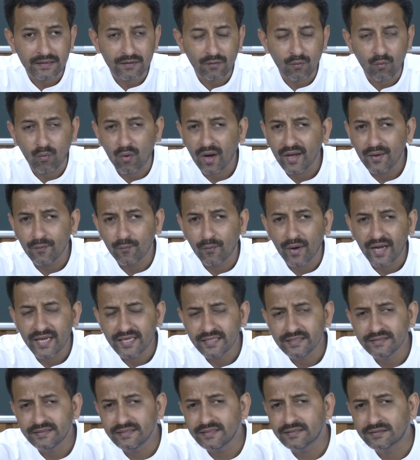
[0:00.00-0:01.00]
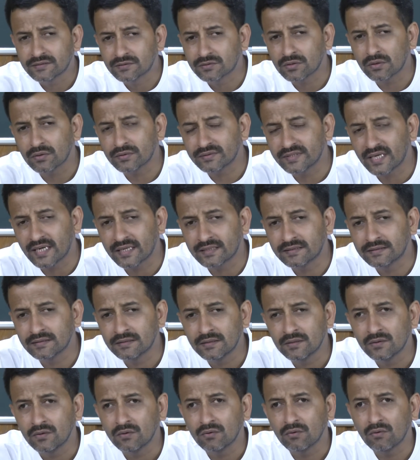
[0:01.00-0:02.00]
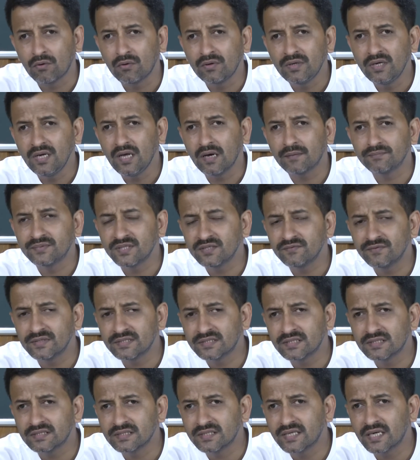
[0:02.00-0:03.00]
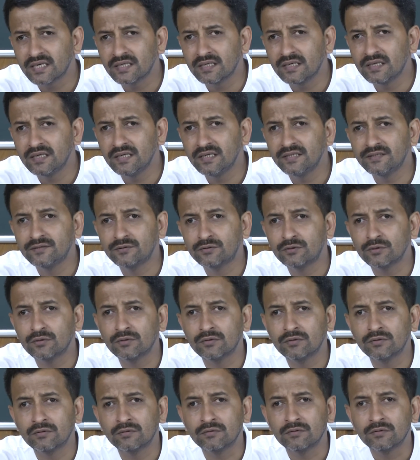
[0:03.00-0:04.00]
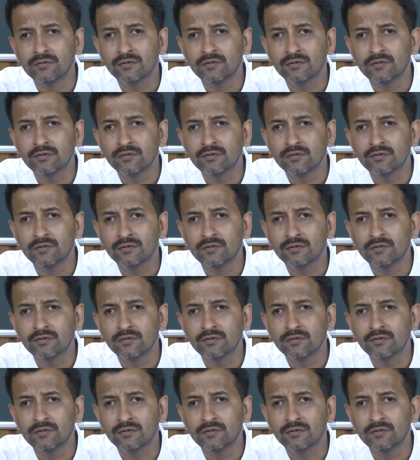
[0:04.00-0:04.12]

why is it so that only observation can lead to